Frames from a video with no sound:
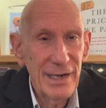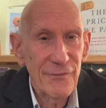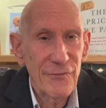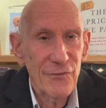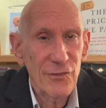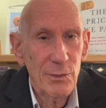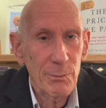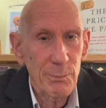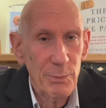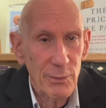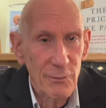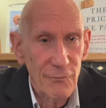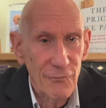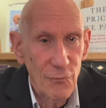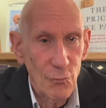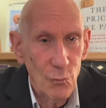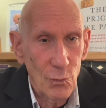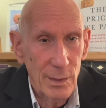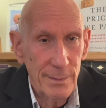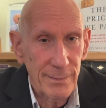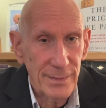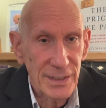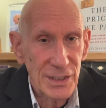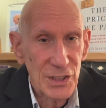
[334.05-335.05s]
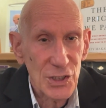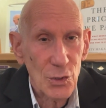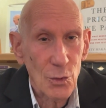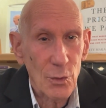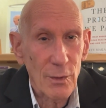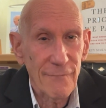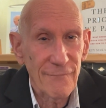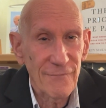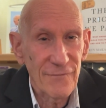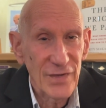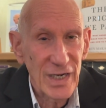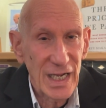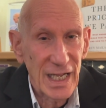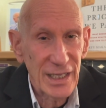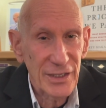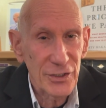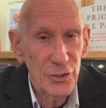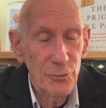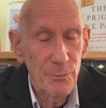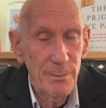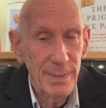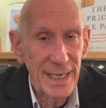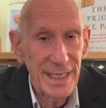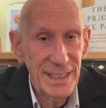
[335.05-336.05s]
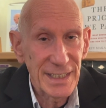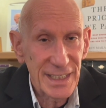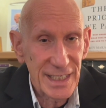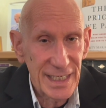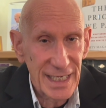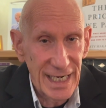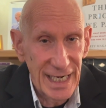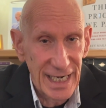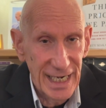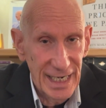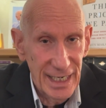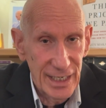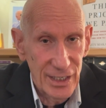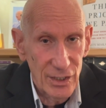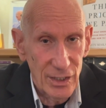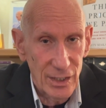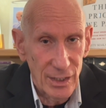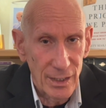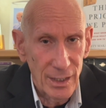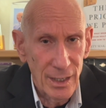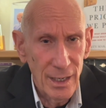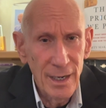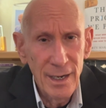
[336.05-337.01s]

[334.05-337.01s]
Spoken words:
for performance or value-based care